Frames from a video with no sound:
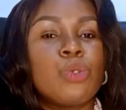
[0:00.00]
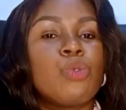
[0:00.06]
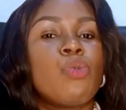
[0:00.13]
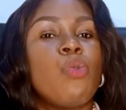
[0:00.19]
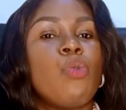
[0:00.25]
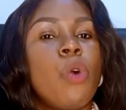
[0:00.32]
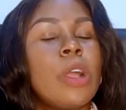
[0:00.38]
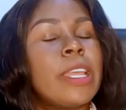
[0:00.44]
to
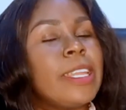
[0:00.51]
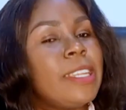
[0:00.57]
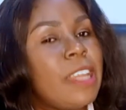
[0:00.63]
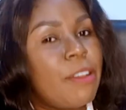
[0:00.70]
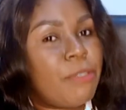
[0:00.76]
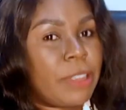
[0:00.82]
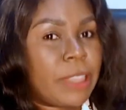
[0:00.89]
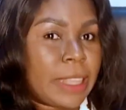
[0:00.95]
work in
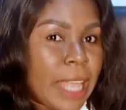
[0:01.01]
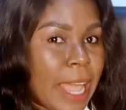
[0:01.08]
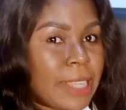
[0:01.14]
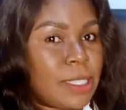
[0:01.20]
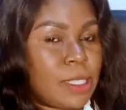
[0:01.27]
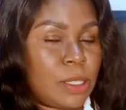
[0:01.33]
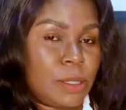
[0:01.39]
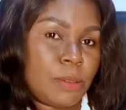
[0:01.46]
the
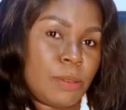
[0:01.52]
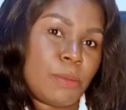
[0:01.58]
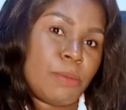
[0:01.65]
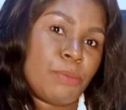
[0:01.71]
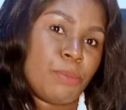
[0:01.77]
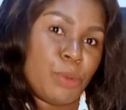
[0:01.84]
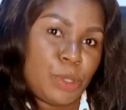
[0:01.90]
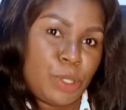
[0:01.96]
advertised
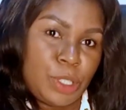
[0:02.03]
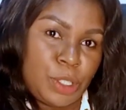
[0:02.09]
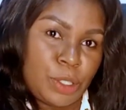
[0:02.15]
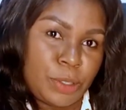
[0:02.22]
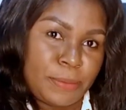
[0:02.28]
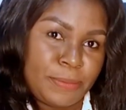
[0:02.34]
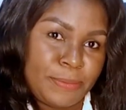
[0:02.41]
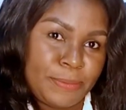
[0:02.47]
position.